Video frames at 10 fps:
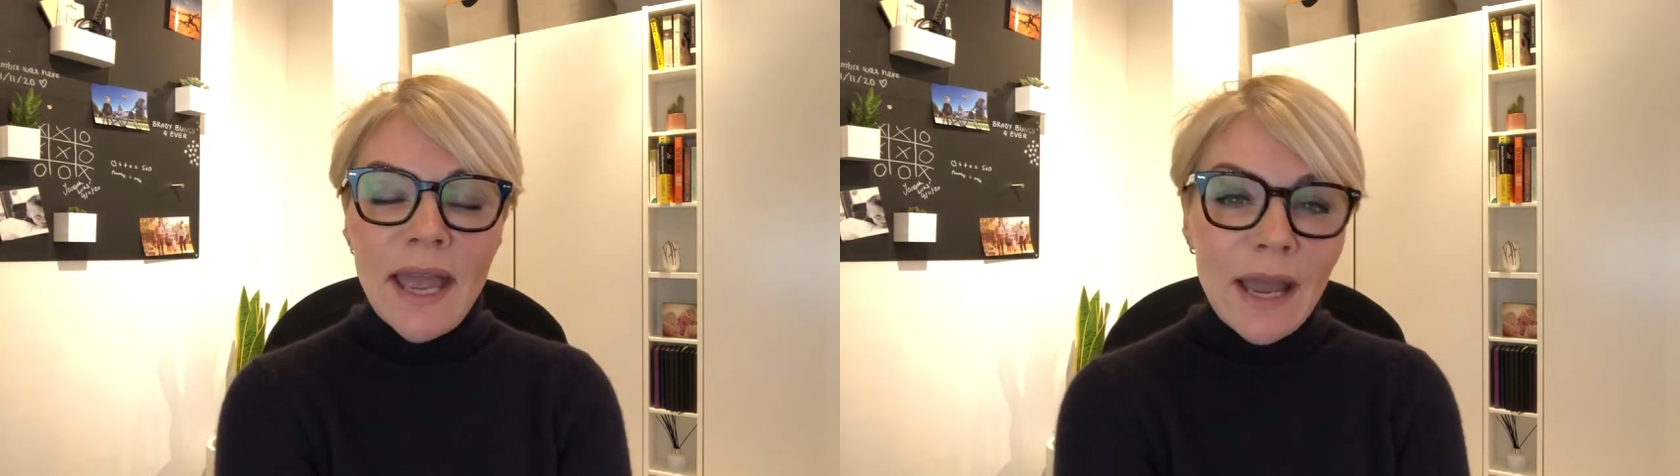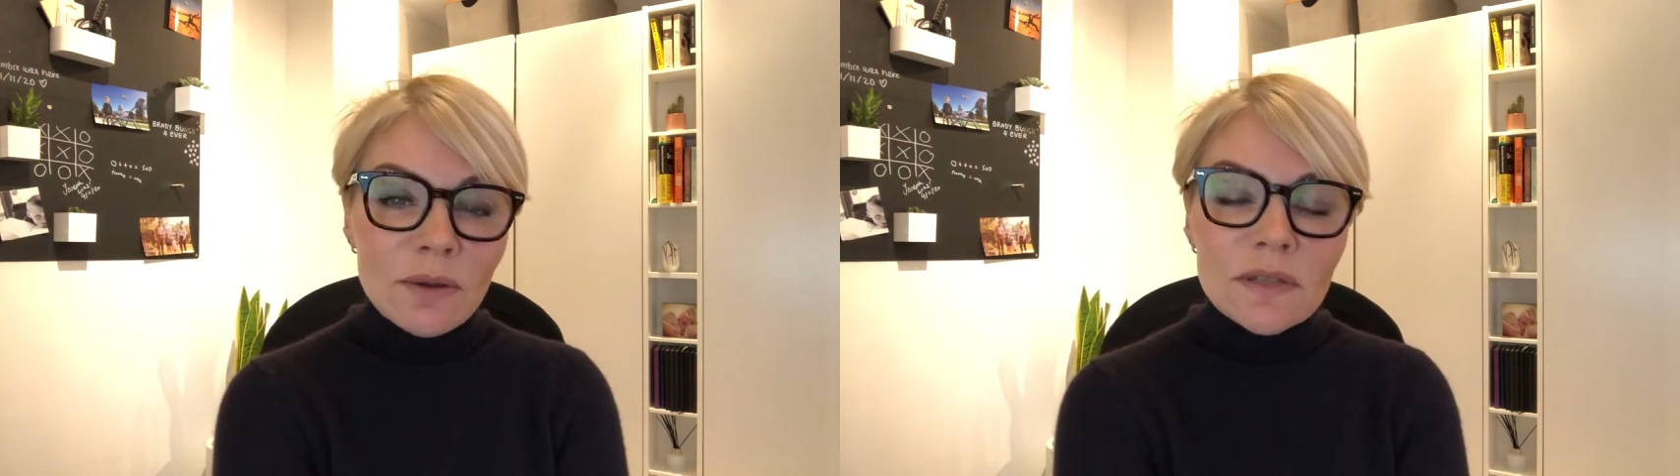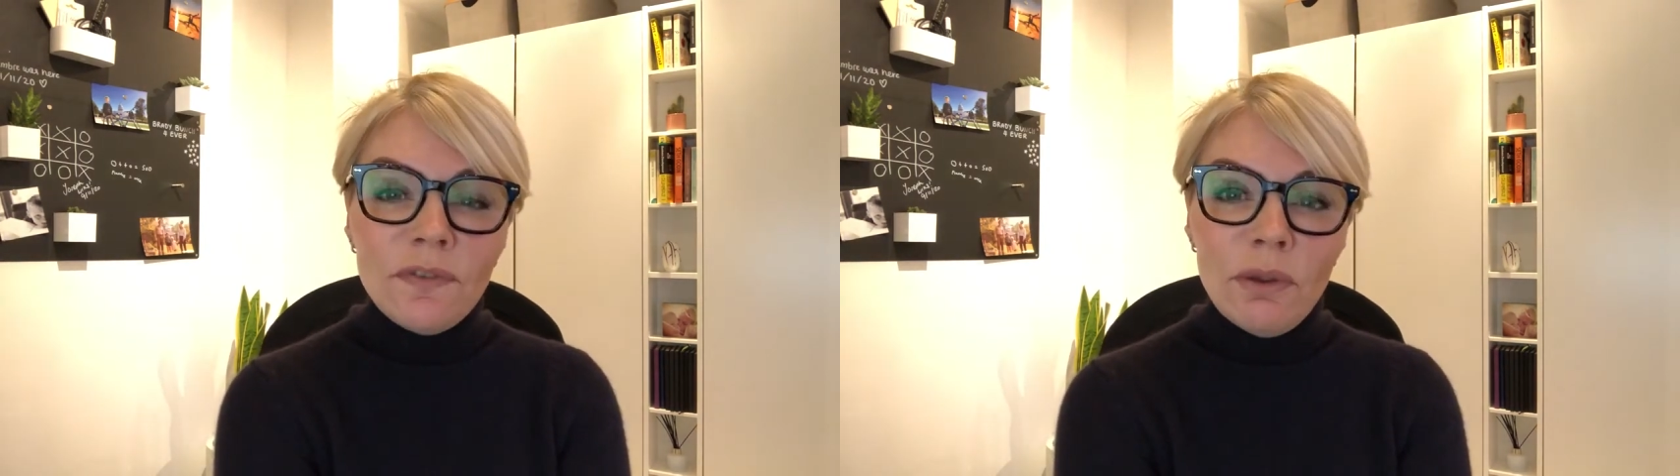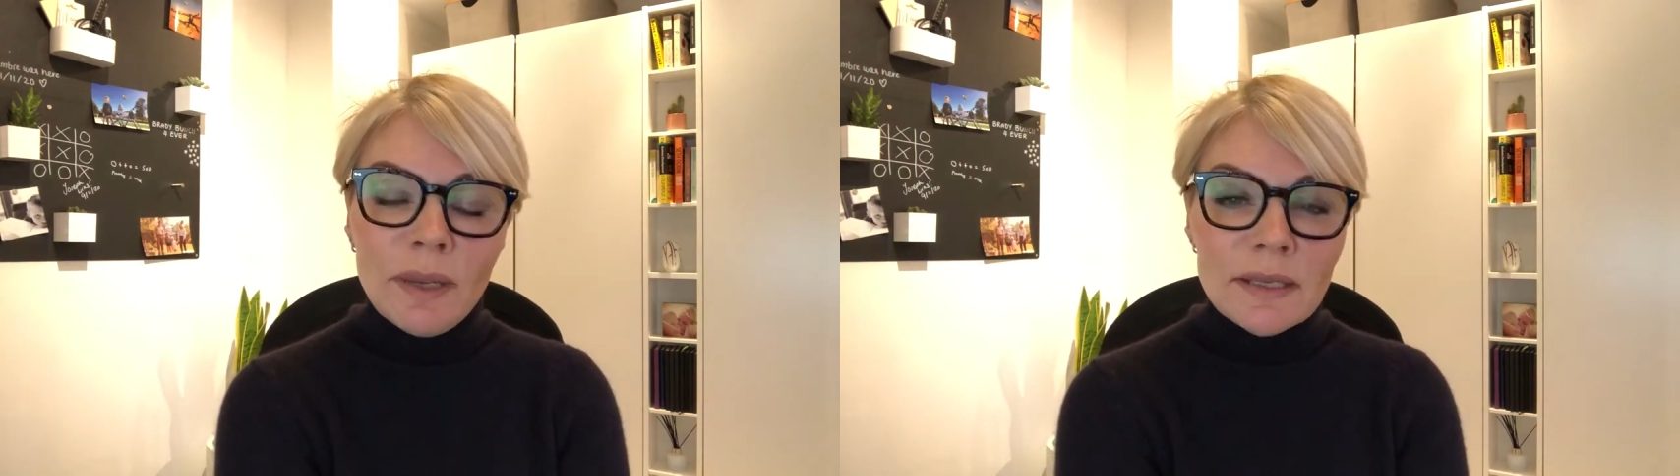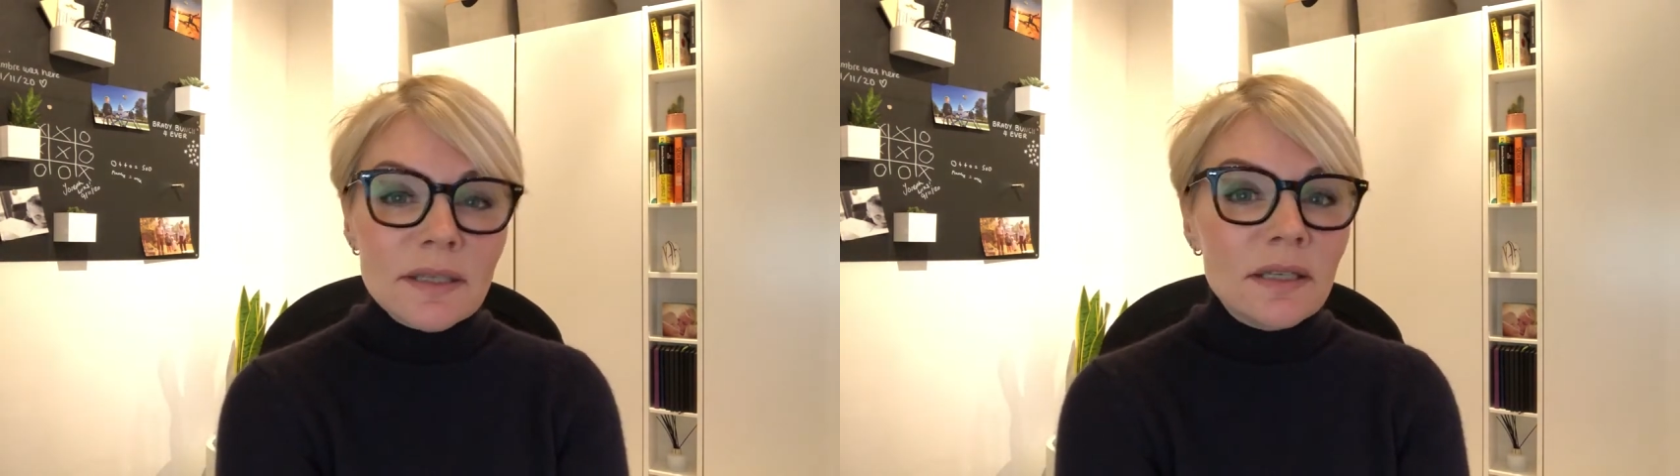house
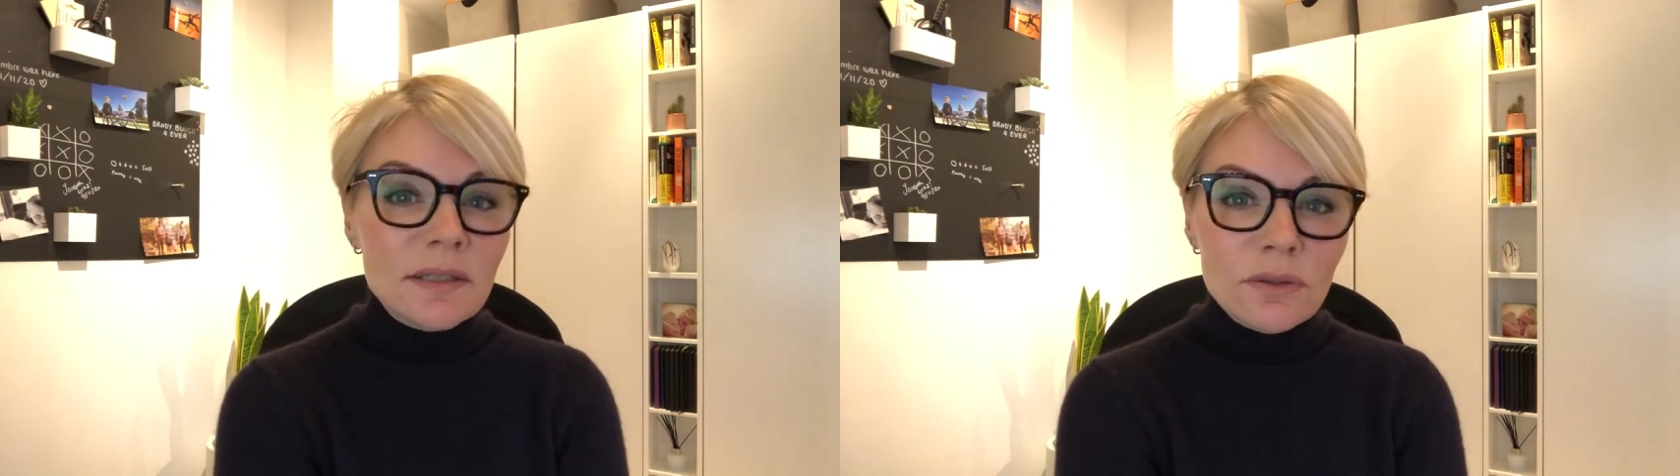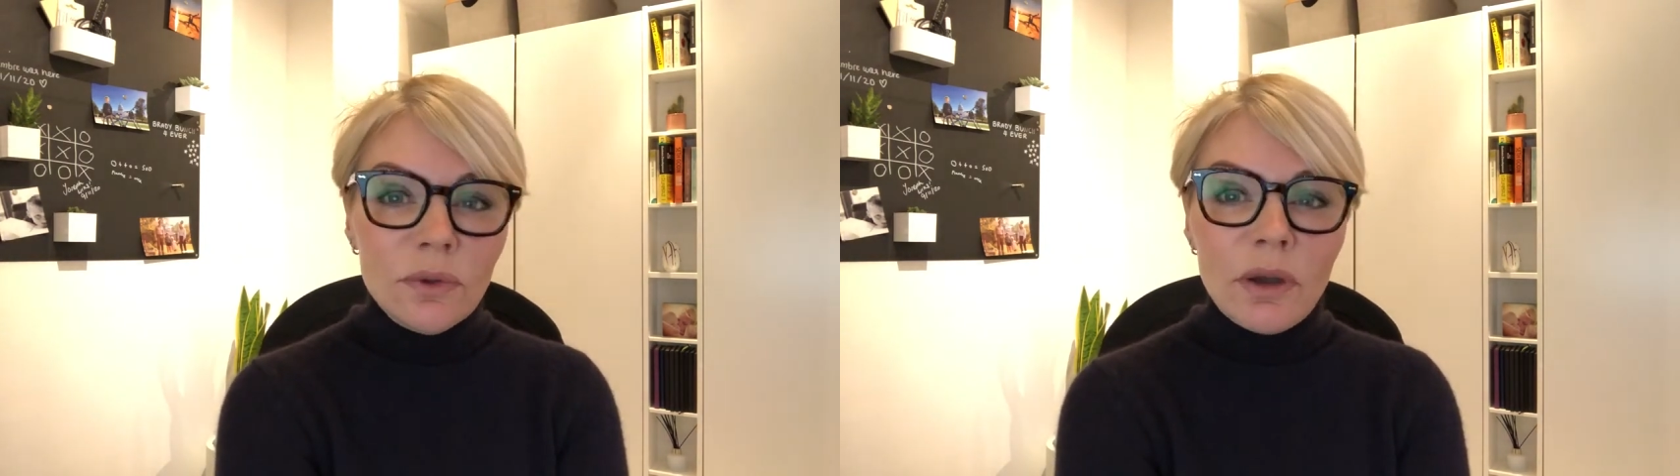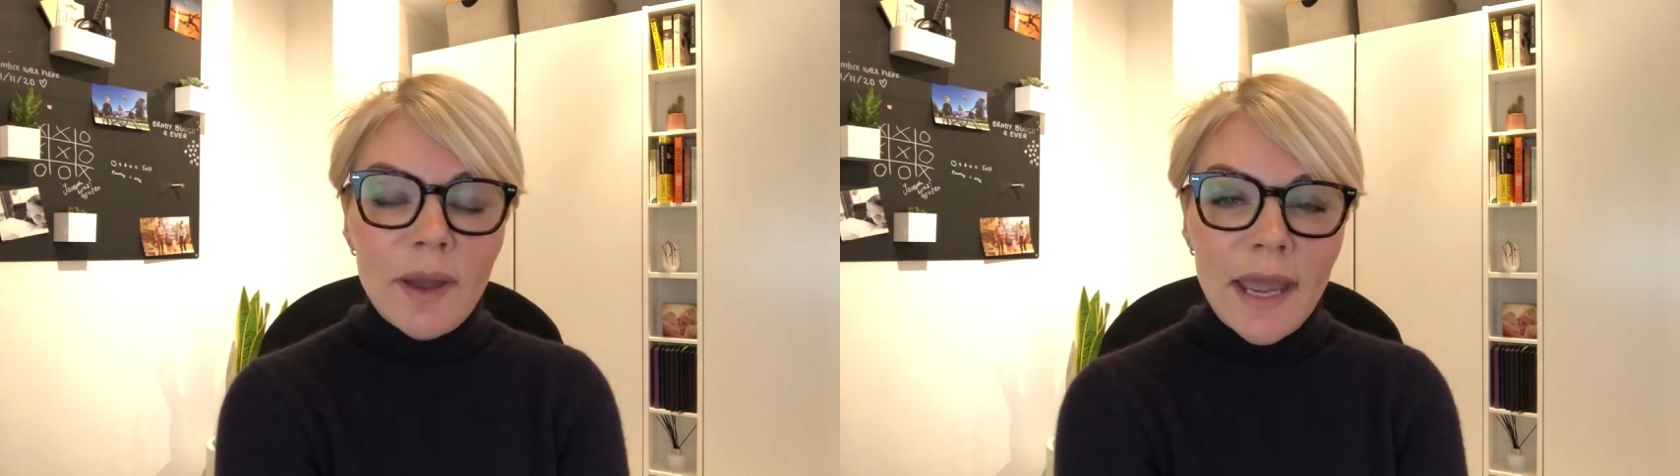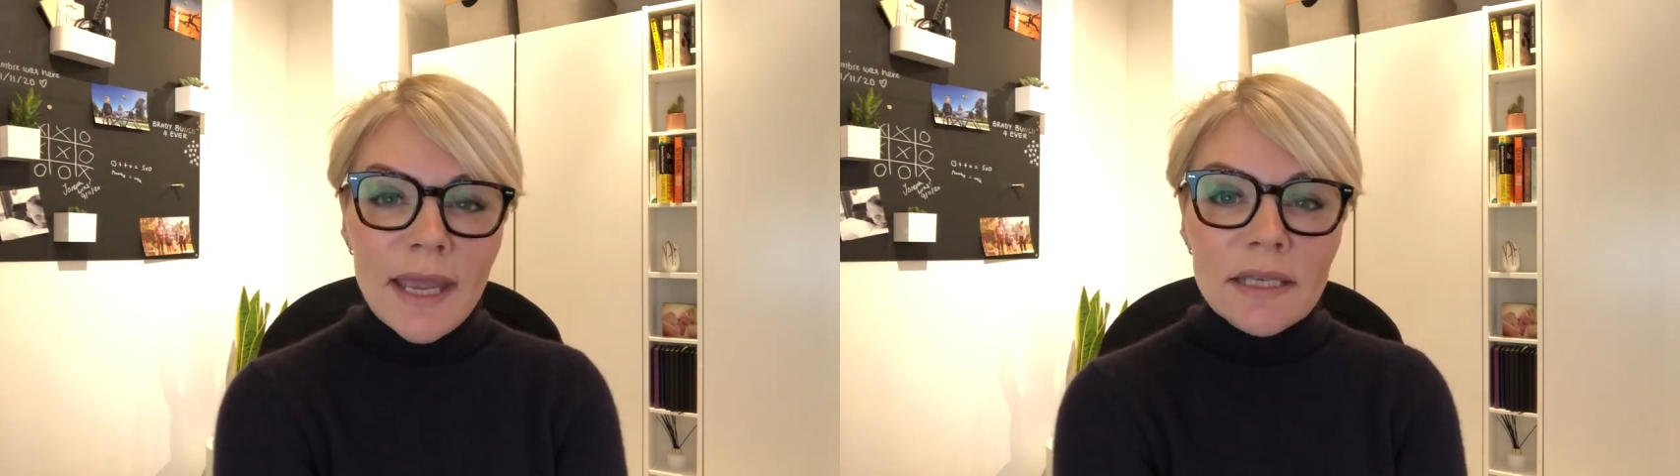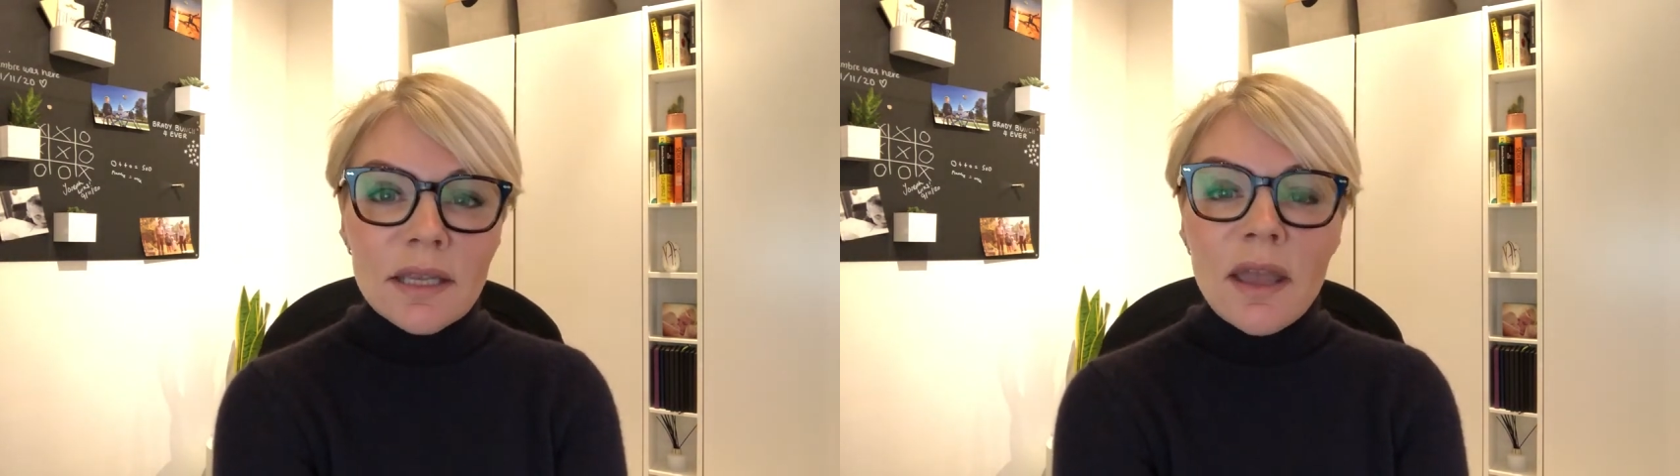viewings can still go
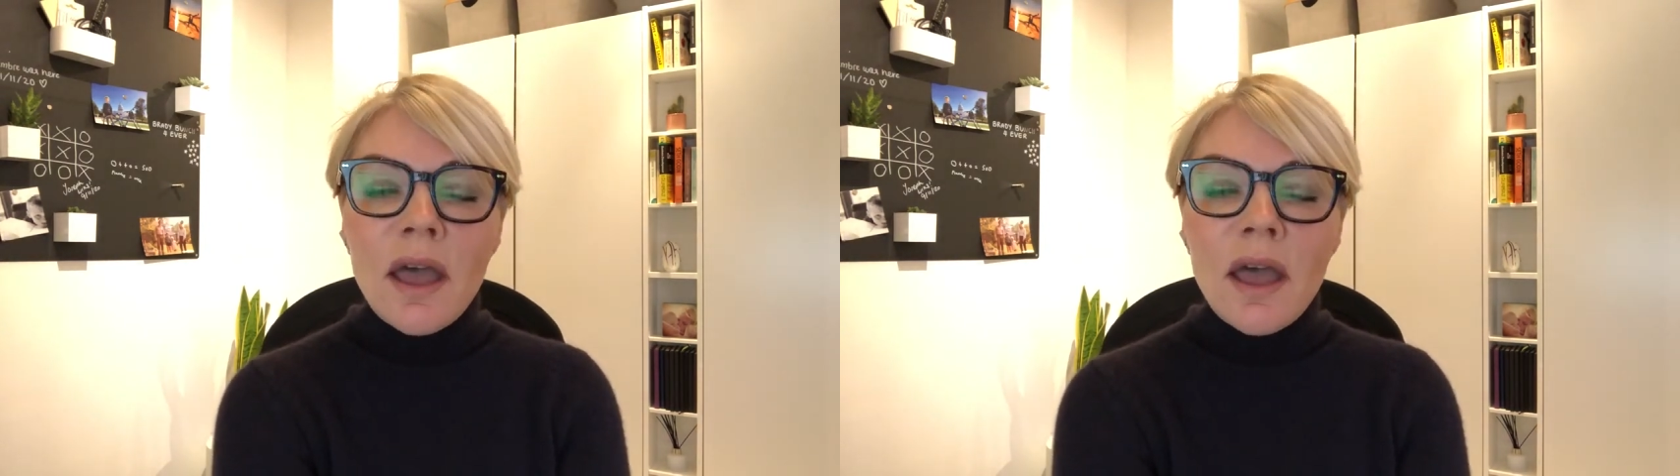ahead,